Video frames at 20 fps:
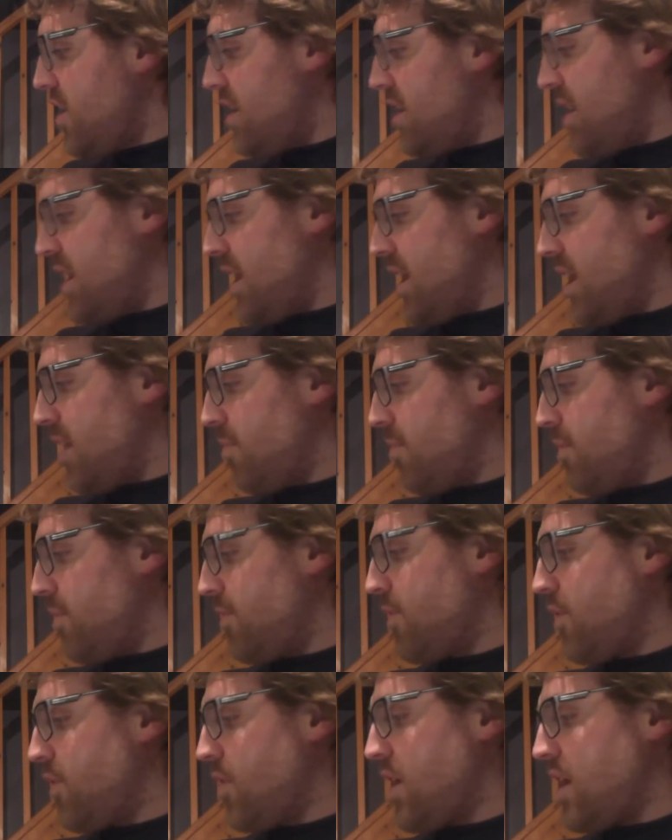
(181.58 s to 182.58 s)
earlier,
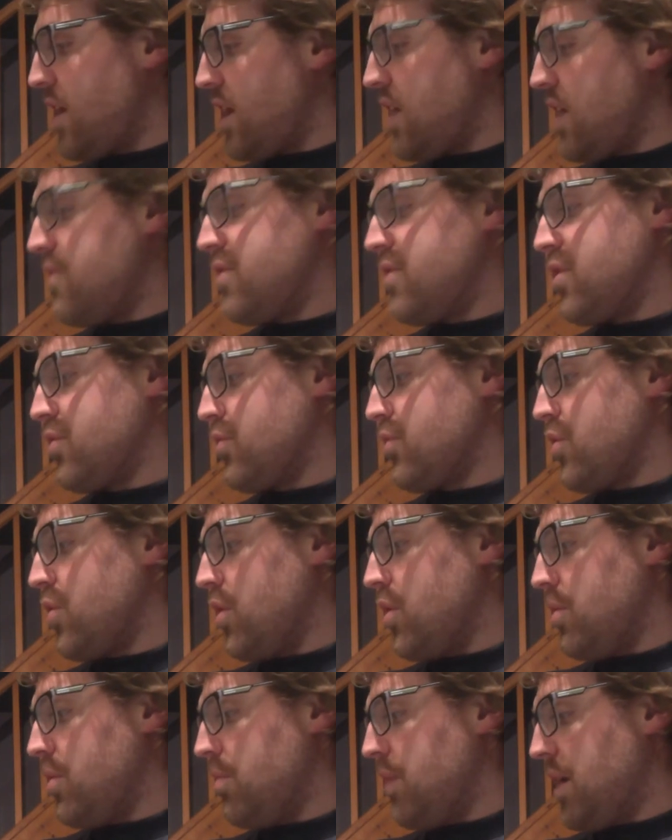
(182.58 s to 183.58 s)
before I even
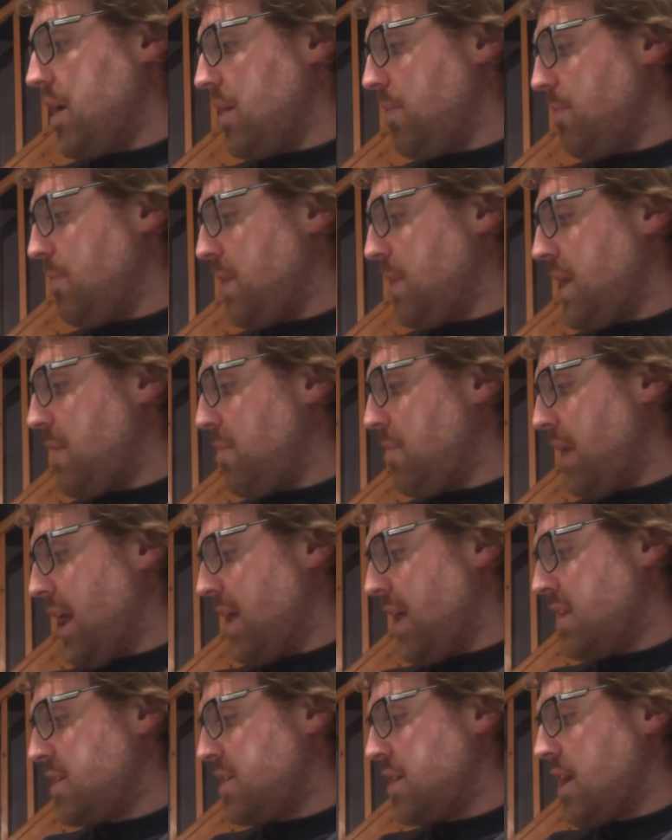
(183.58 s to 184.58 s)
grew on my pea
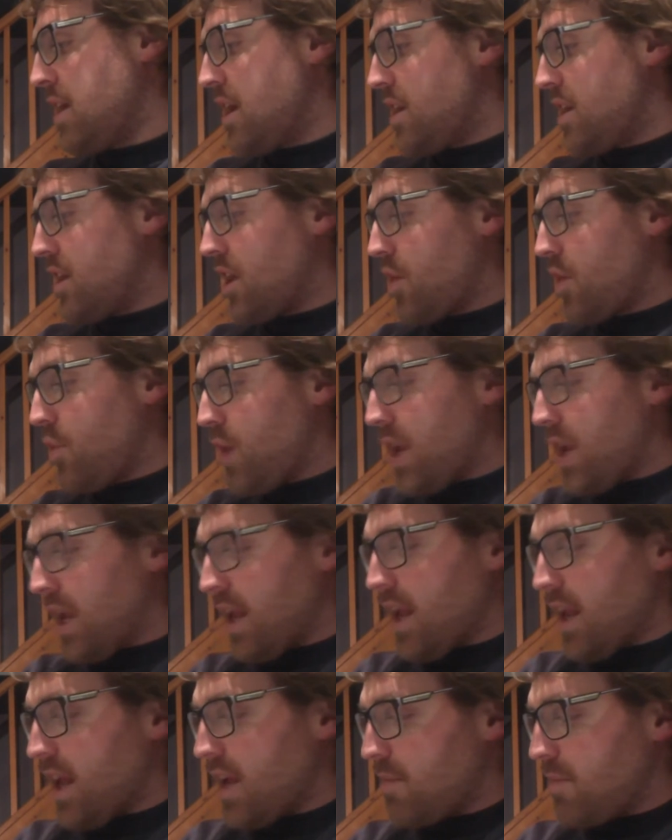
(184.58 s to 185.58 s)
plant, the
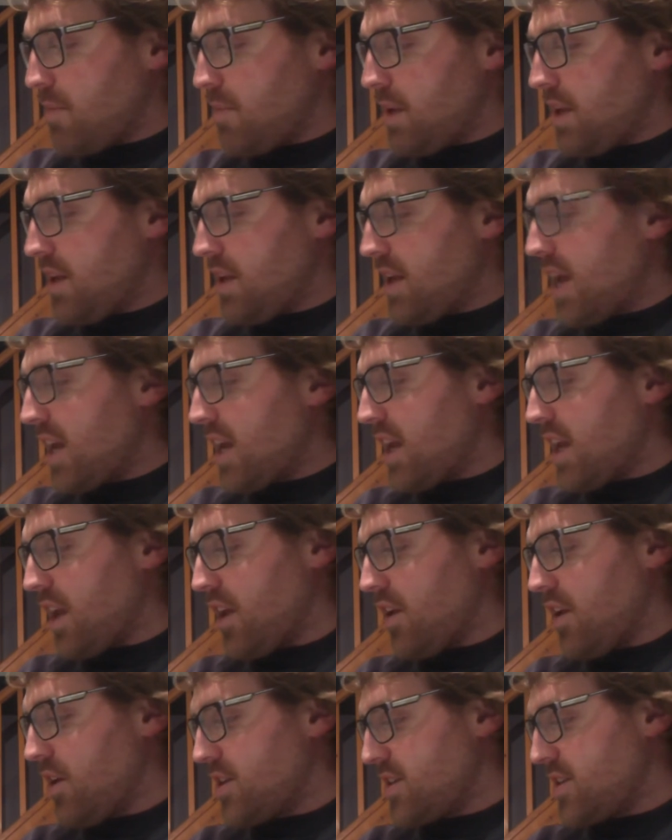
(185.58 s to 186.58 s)
Queen had been nagging
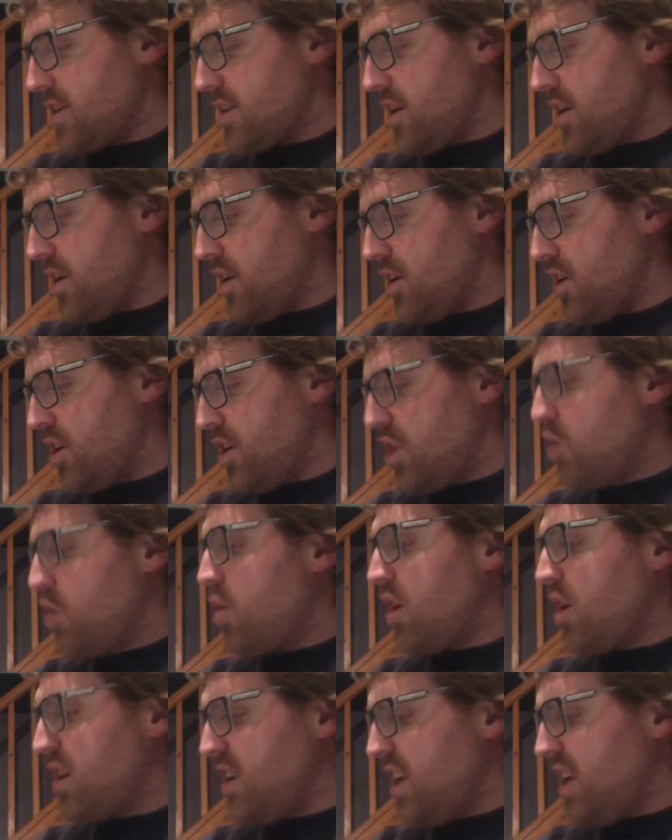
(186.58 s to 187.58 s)
her son. "You
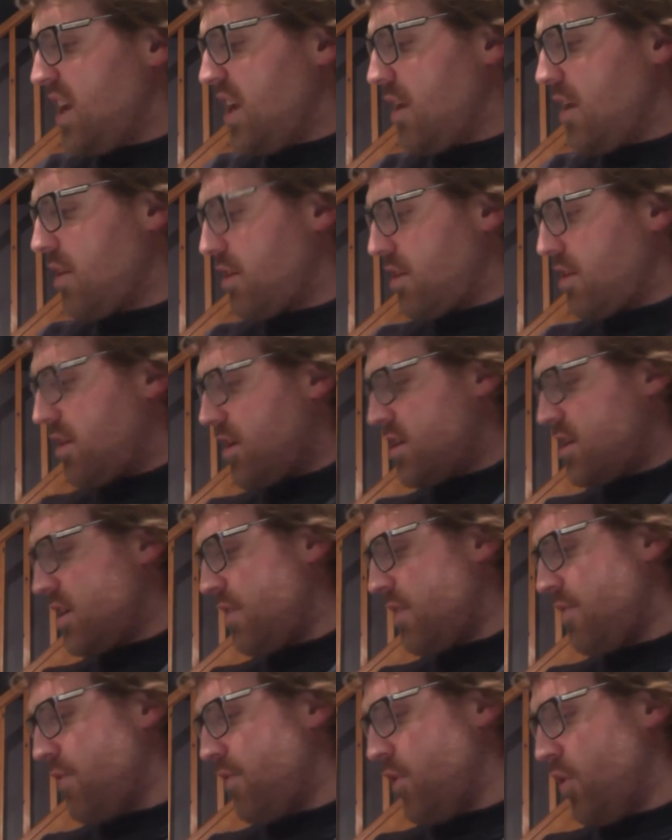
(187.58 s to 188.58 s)
are nearly
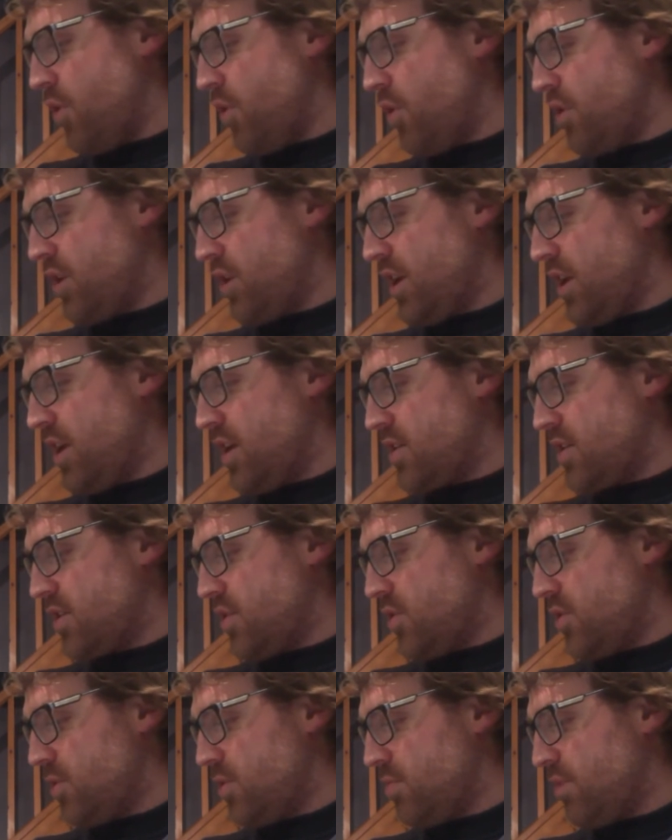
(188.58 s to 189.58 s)
34 years
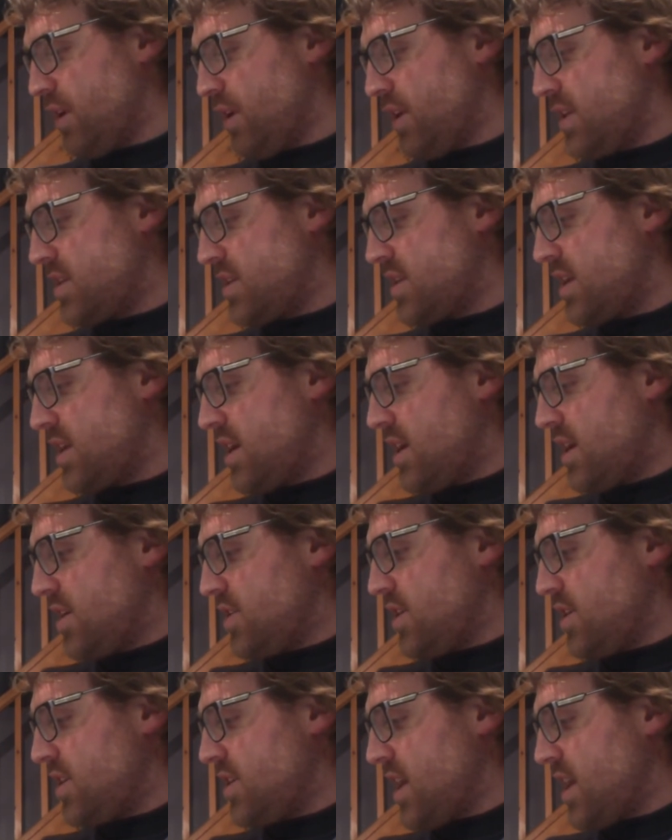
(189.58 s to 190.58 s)
old, Prince,"
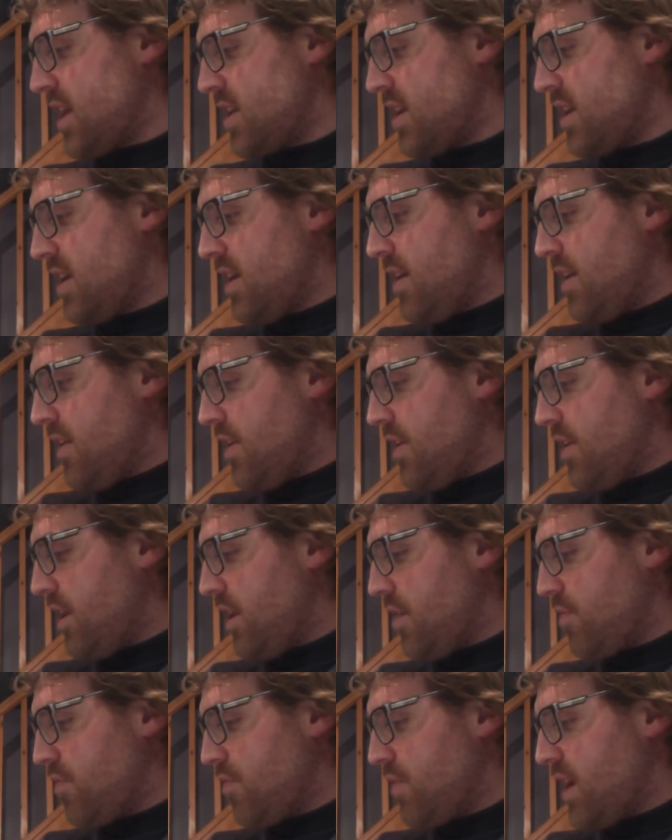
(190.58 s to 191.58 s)
she said.
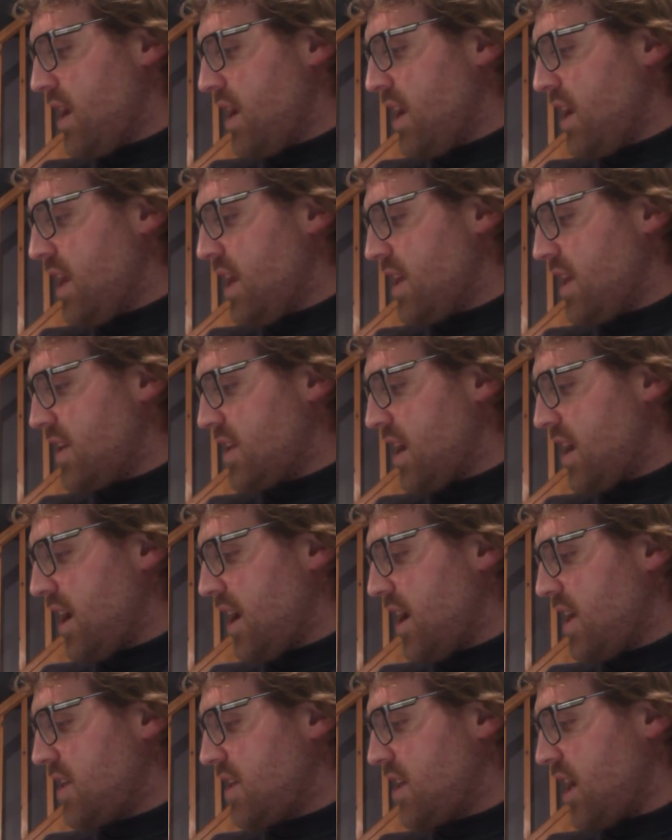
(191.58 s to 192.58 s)
"It really is
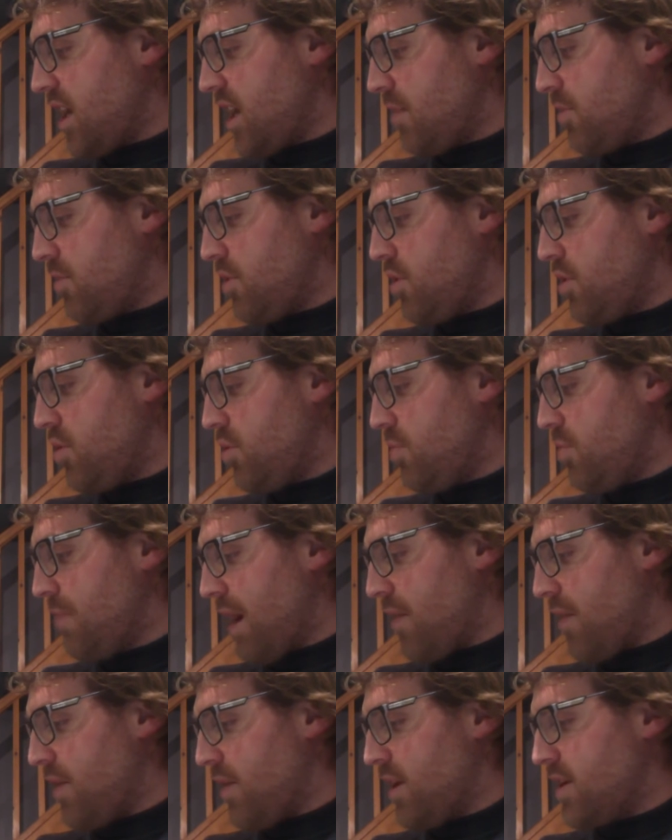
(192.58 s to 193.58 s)
high time you
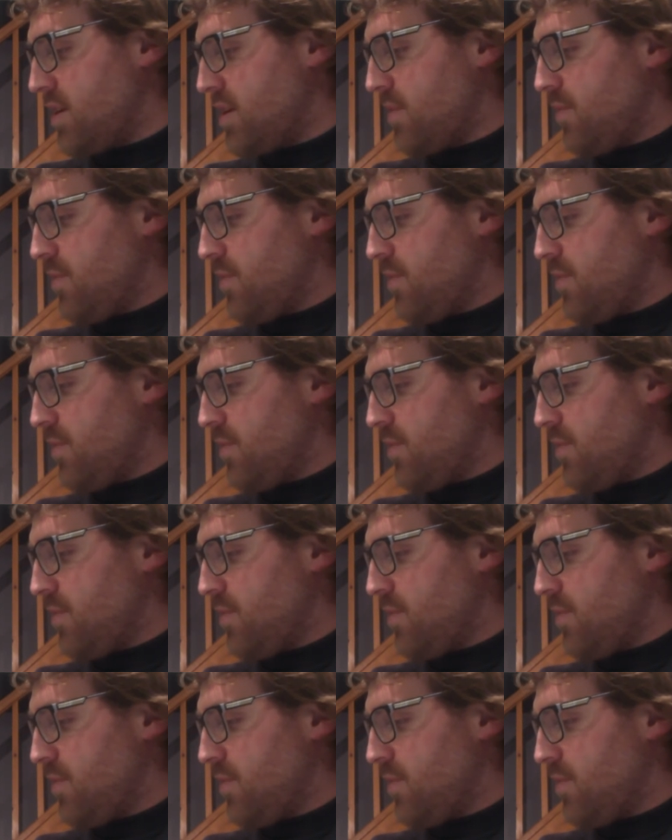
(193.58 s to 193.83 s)
married.